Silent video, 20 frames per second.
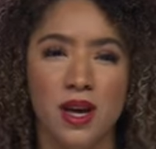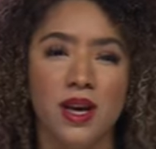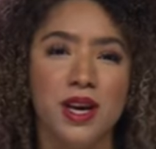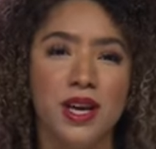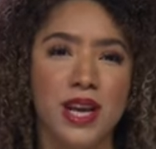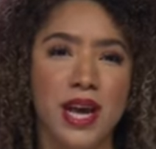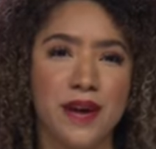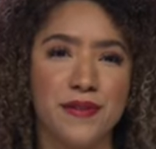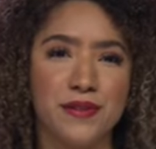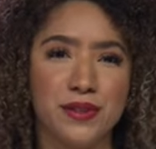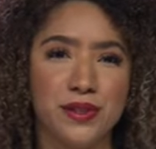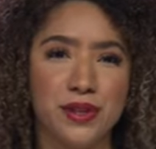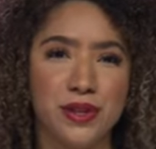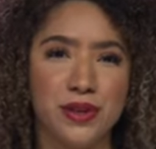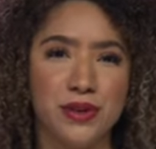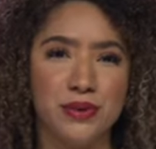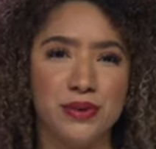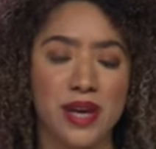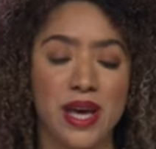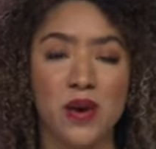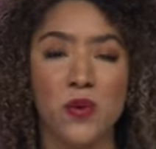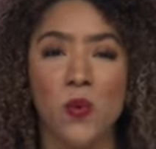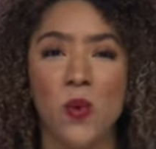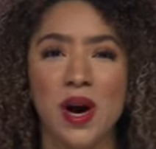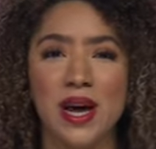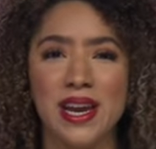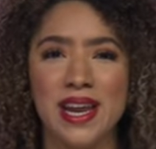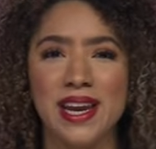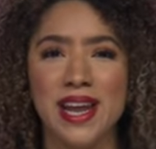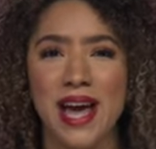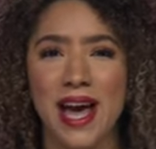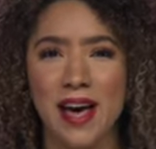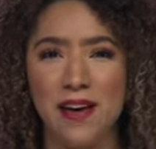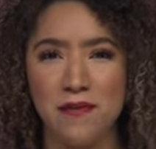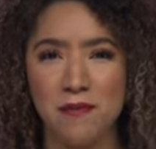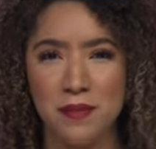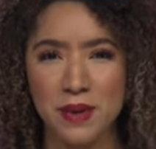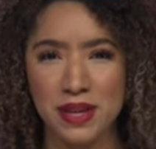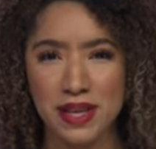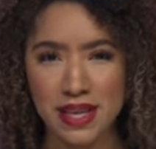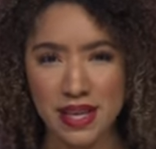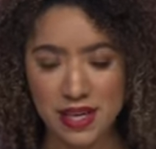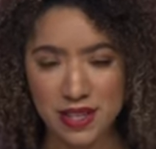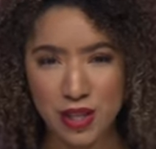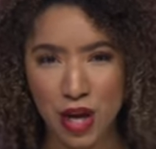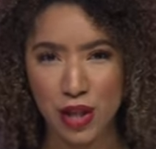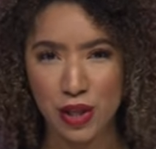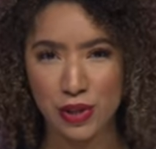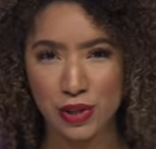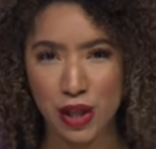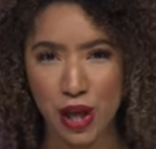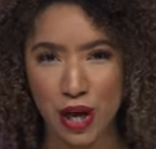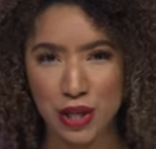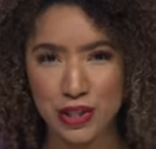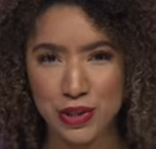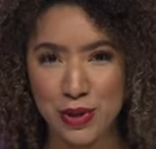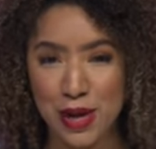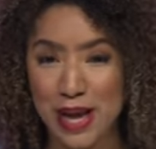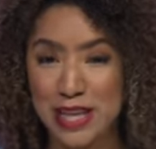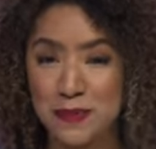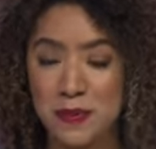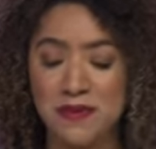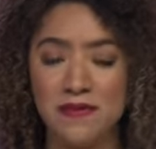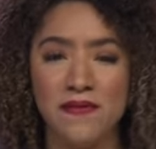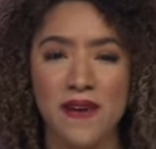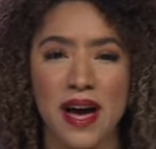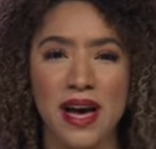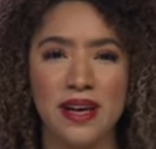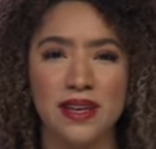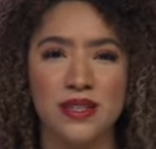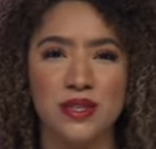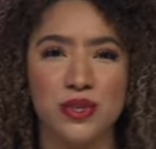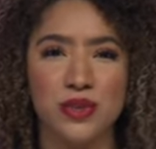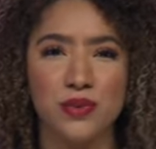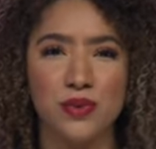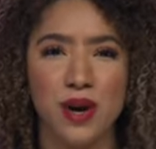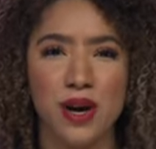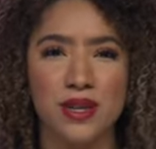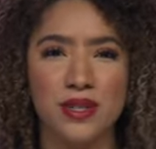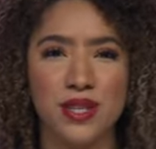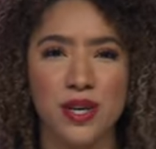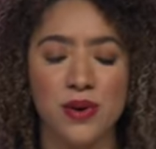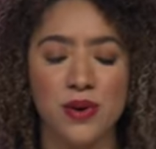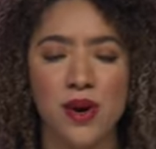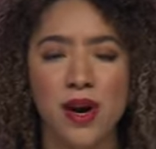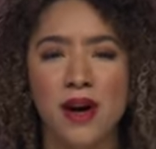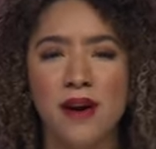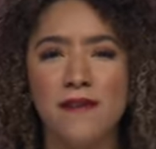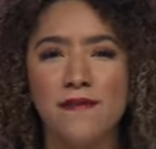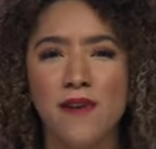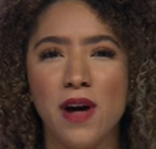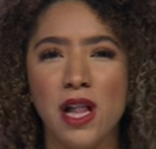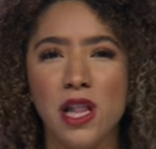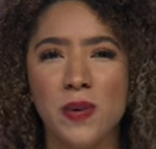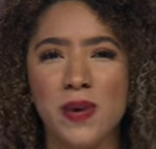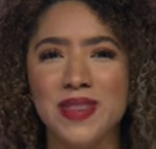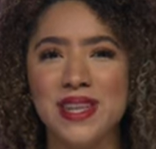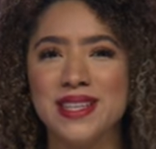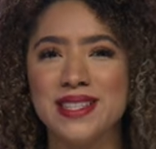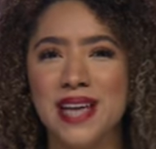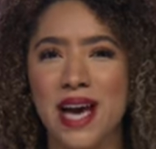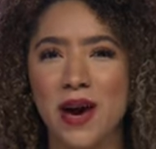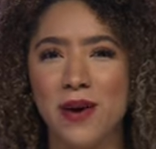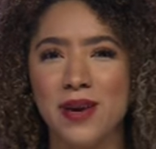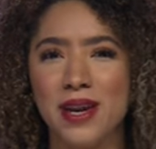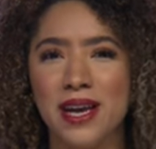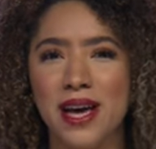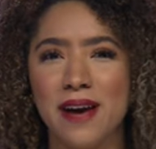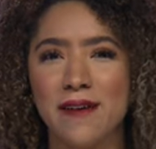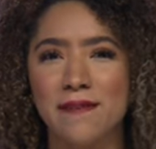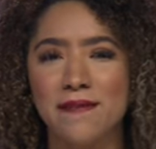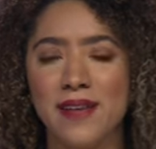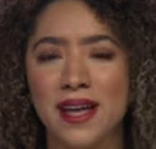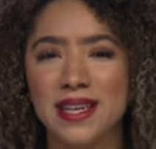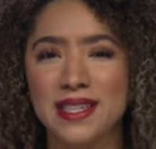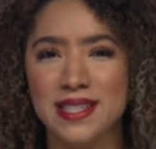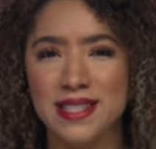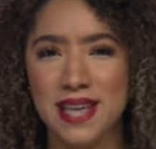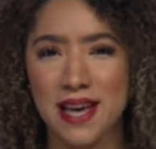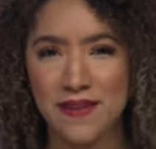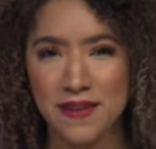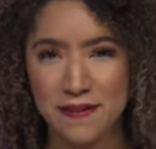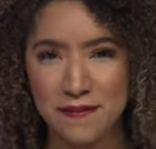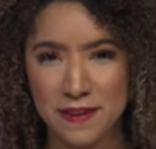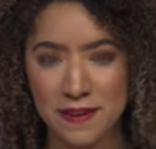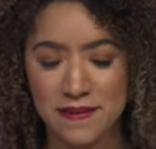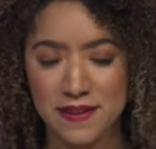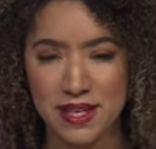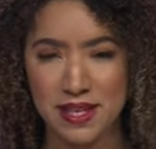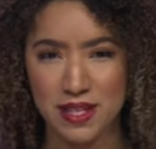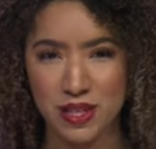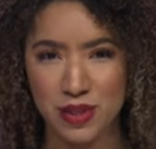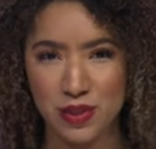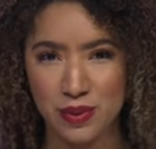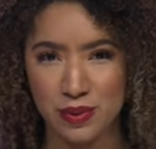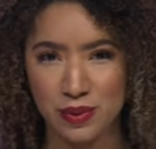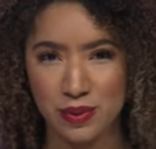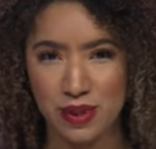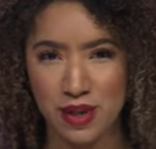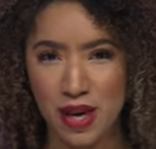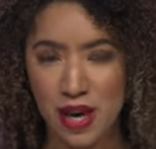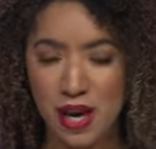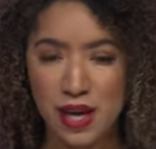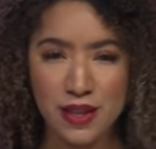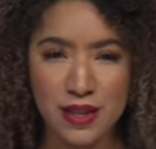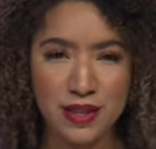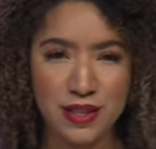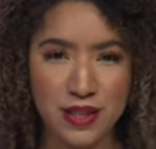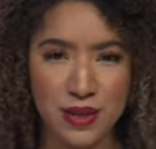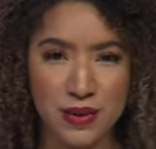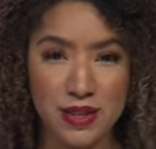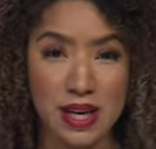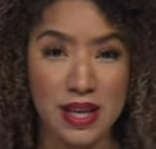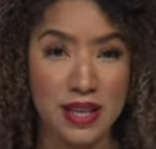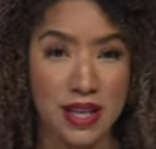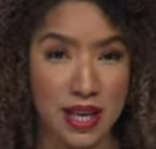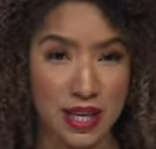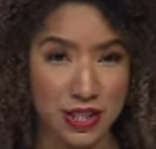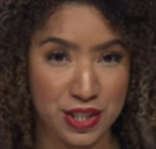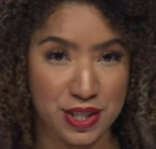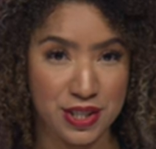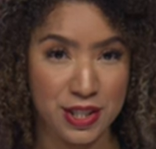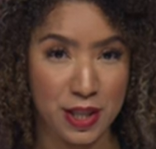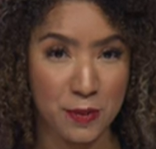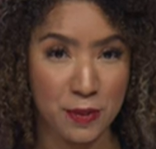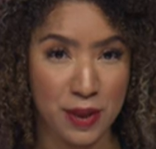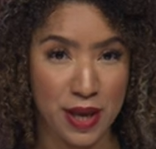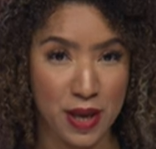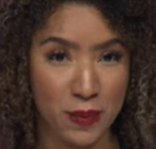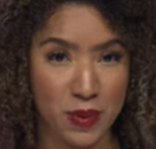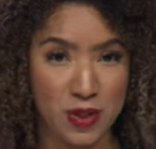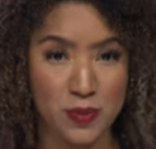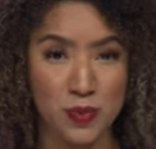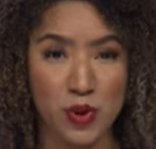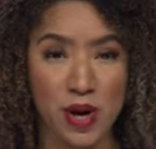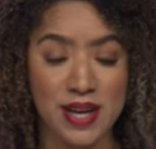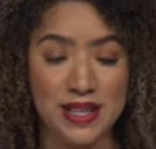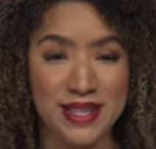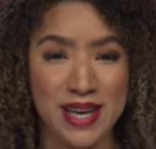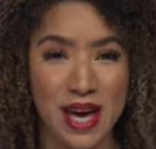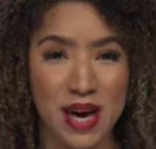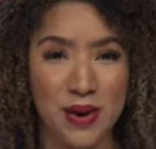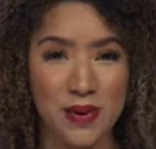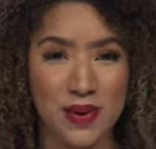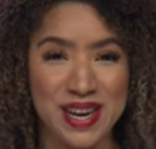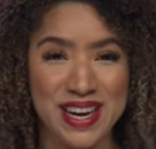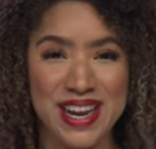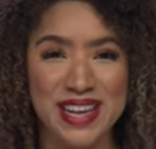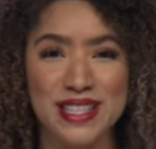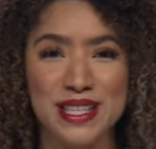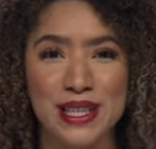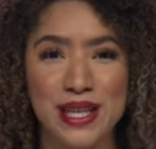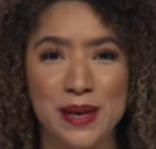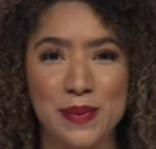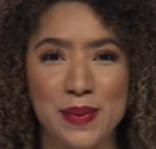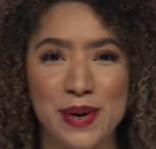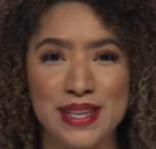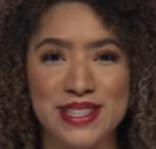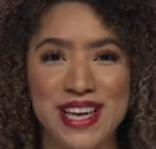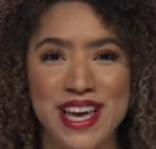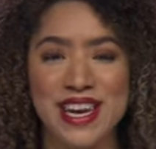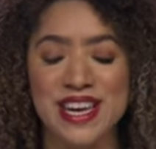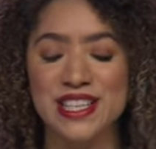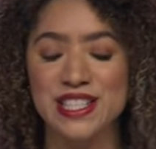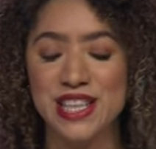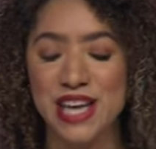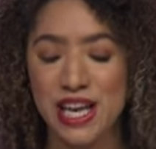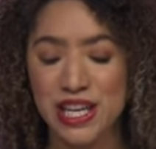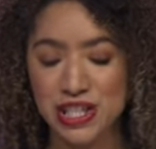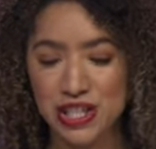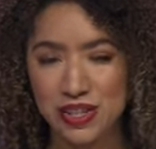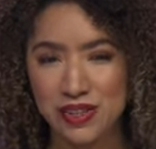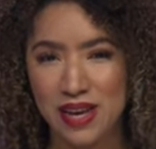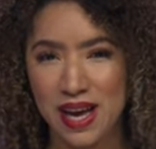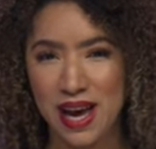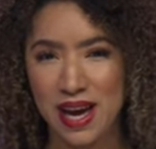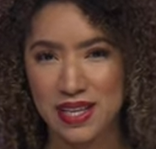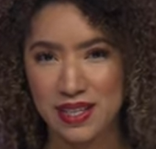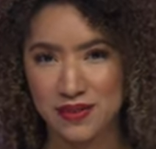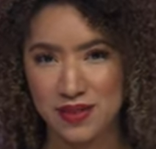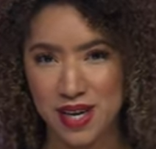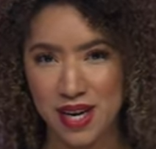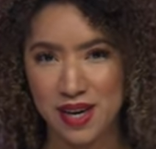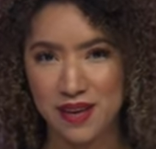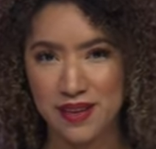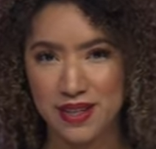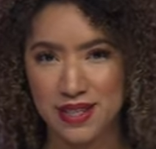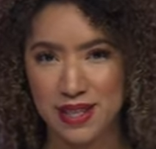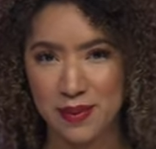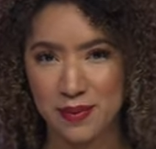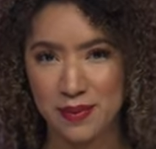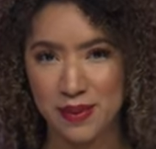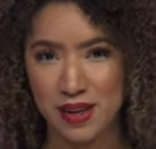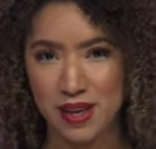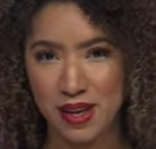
Good afternoon. A $1.5 billion lawsuit has been filed in Toronto following the downing of Flight 752. The suit alleges the plane was brought down in a deliberate and intentional act of terrorism.